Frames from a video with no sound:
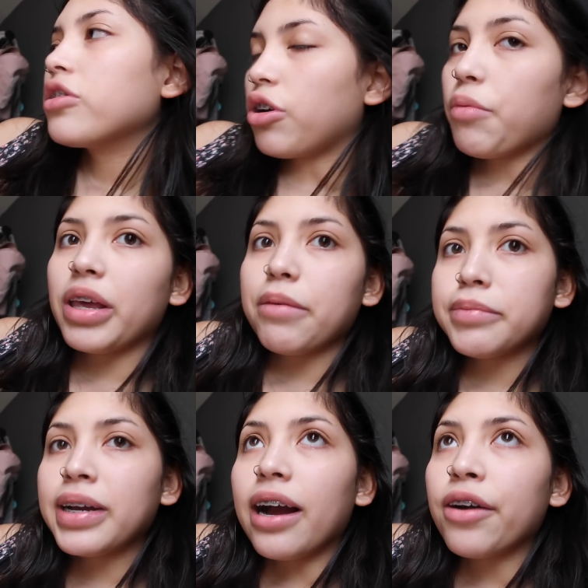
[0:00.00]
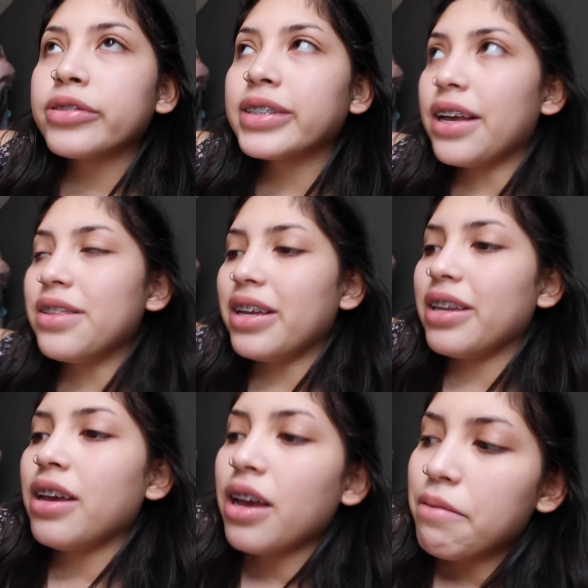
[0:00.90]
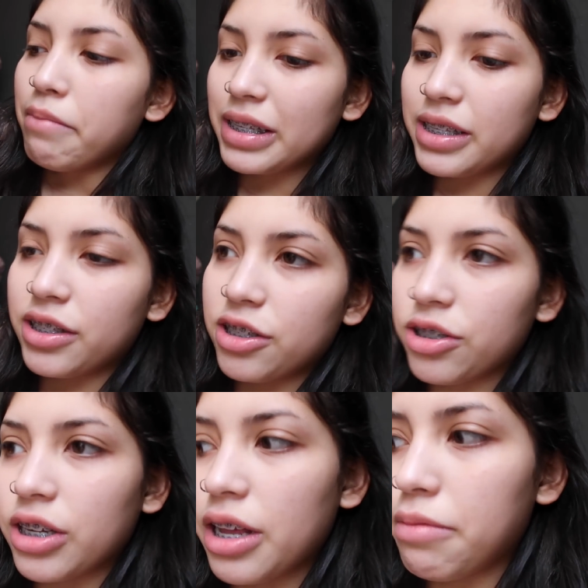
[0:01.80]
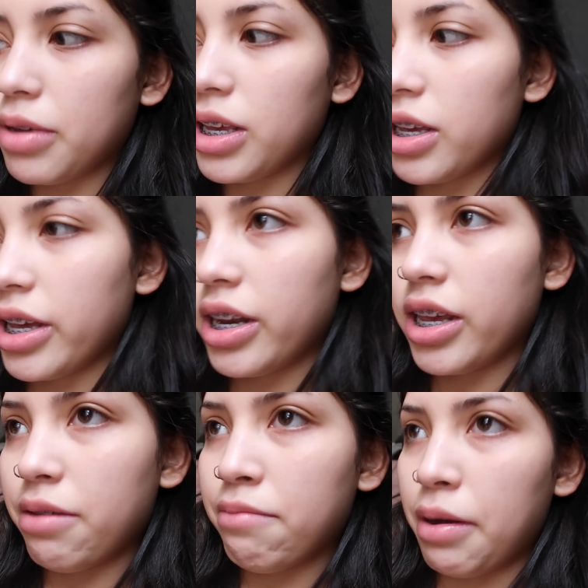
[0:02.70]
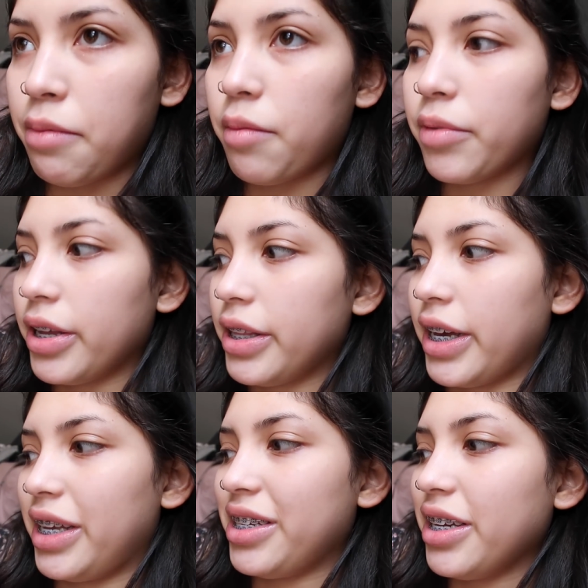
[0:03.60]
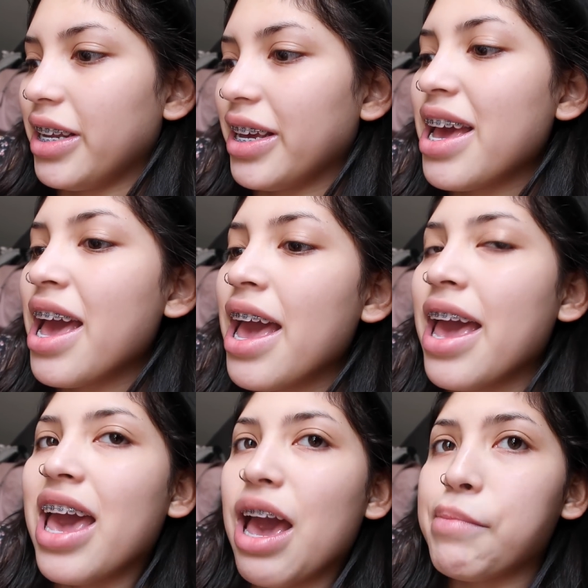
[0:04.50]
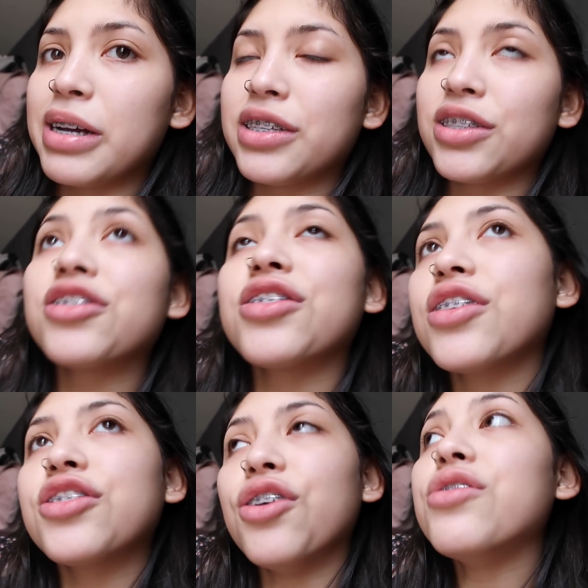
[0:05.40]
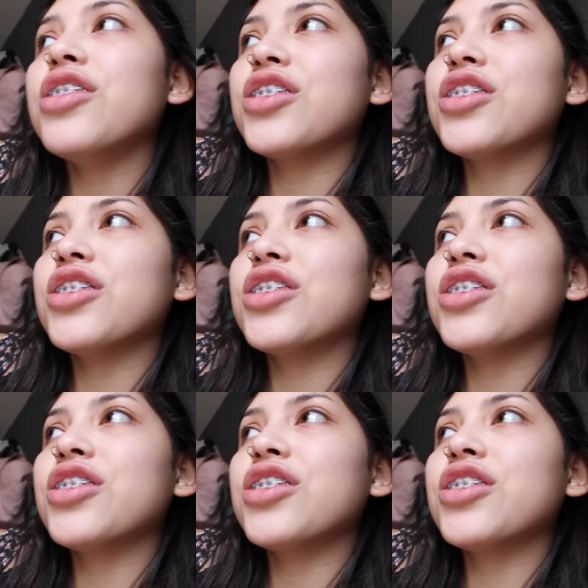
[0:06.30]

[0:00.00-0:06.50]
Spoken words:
So we came to my house, and then my sister and me and him, my mom, were in the kitchen. And my sister started joking.